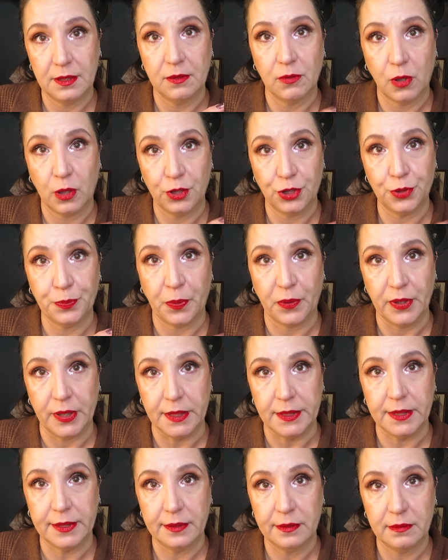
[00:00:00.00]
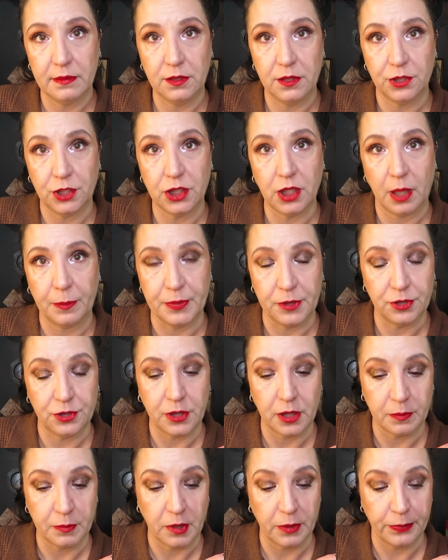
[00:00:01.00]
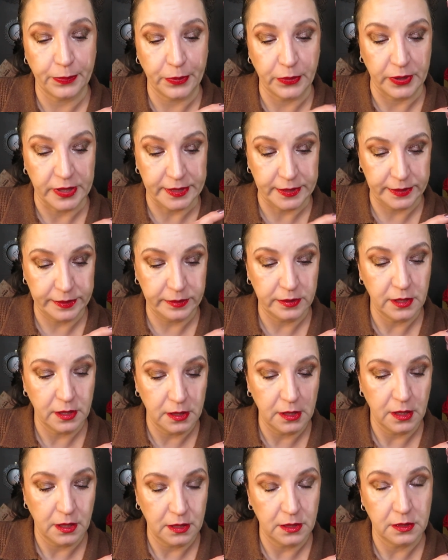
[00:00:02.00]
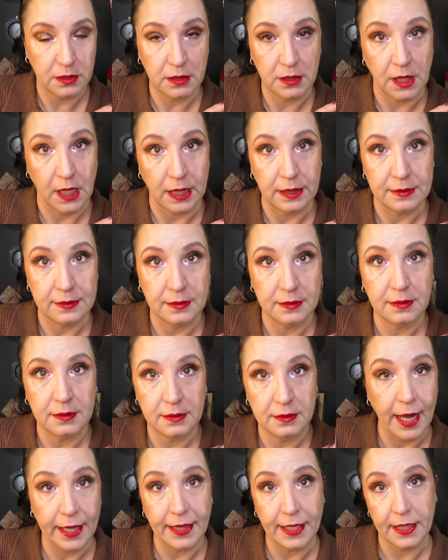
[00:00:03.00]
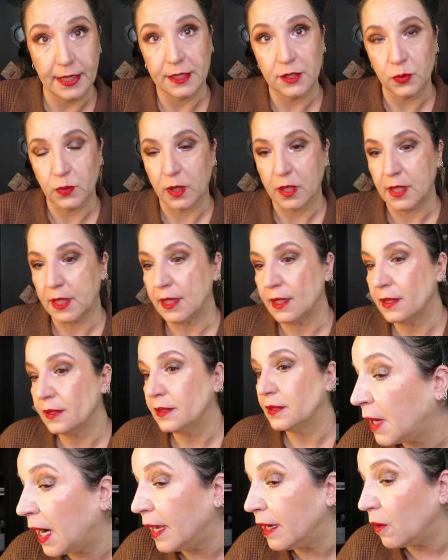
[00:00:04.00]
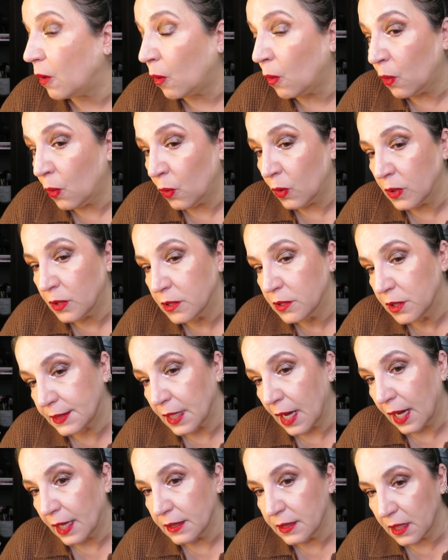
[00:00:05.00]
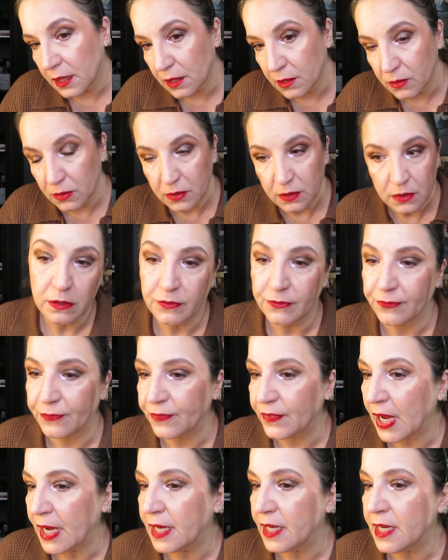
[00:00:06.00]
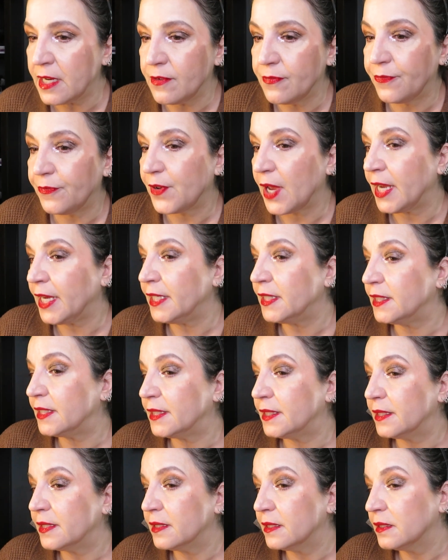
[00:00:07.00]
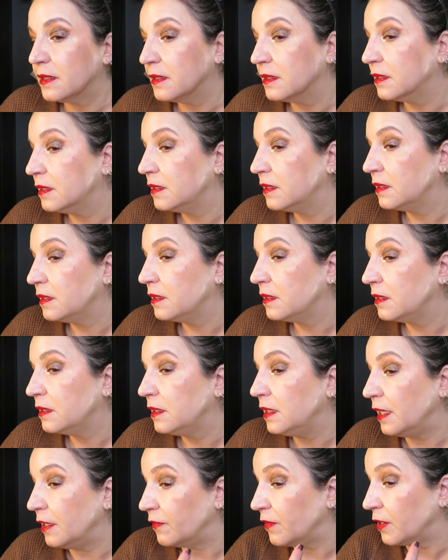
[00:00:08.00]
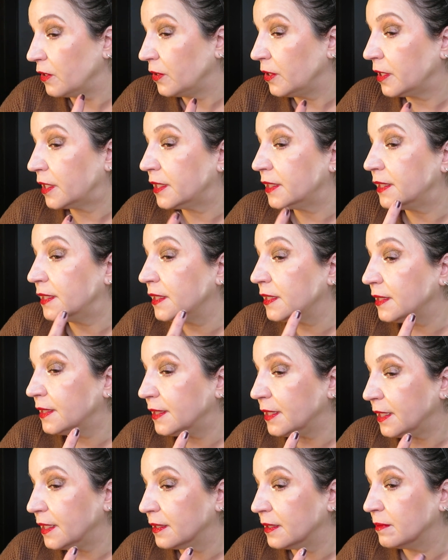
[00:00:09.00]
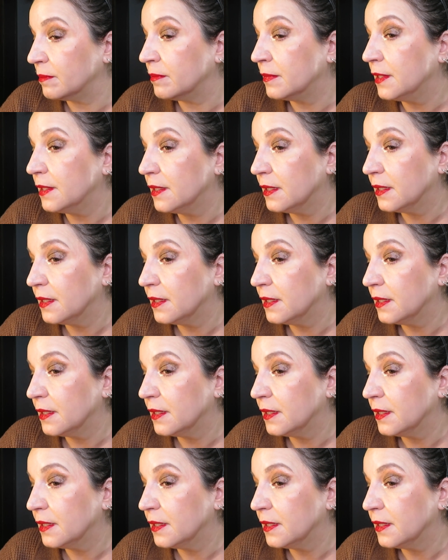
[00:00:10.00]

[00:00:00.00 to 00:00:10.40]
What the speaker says: Hoard your points. Your Shoppers Drug Mart points. Yeah. I think it's worth it. My old sallow, veiny face, even though you can still see them,